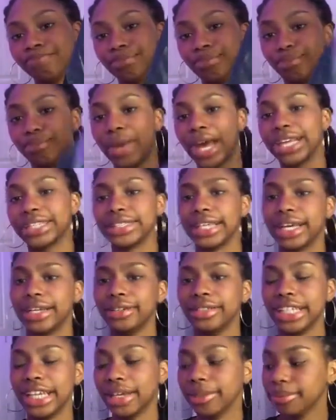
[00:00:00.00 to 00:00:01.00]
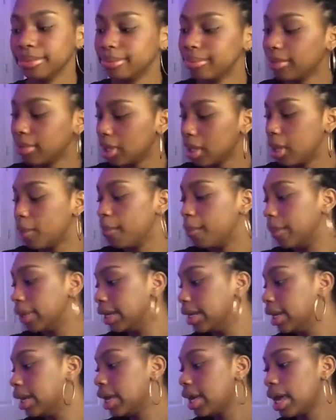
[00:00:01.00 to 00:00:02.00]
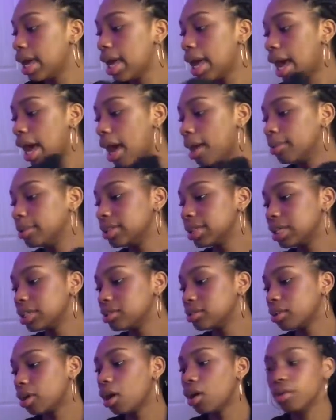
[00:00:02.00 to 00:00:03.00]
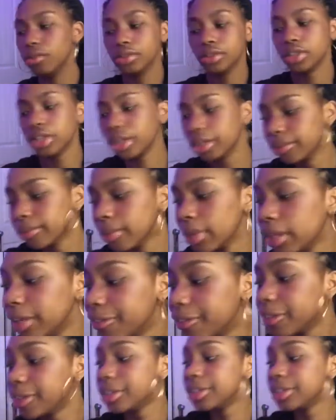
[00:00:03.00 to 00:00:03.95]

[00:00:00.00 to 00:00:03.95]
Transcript: Backside, yeah. But how much did I spend? Oh, sorry. For the